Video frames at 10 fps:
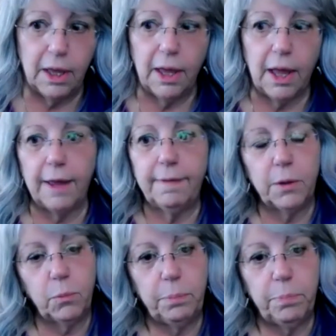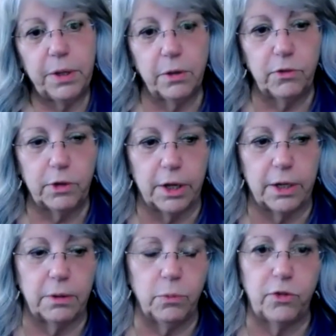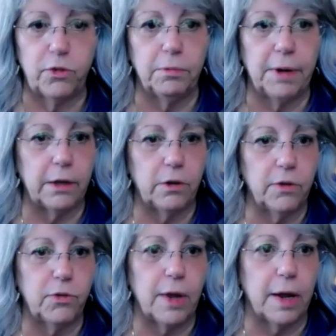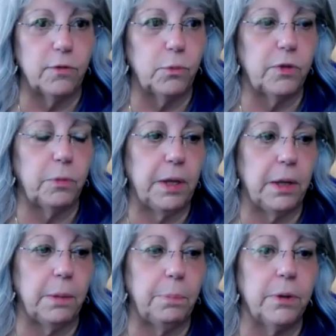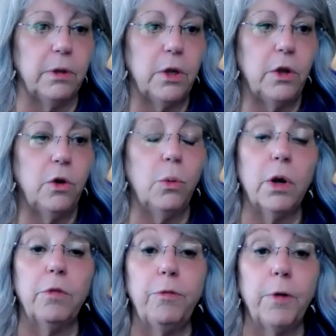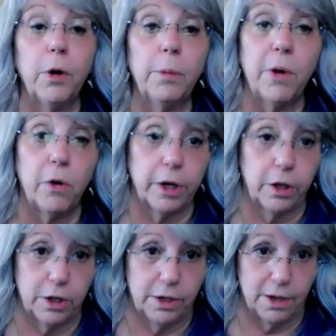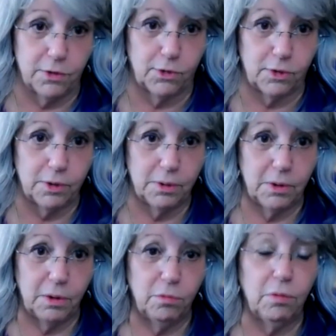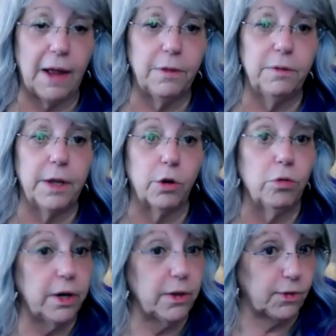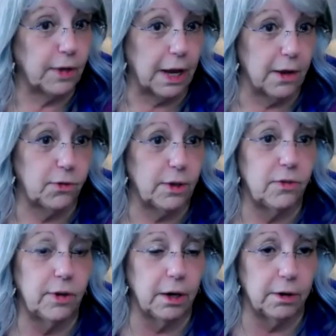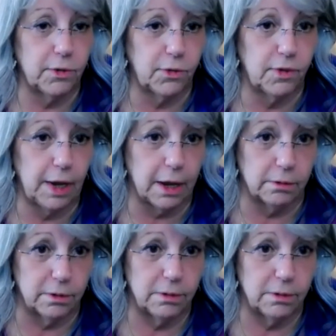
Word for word: And then we build on it. We surround ourselves with people who affirm our goodness rather than criticize and tear us down,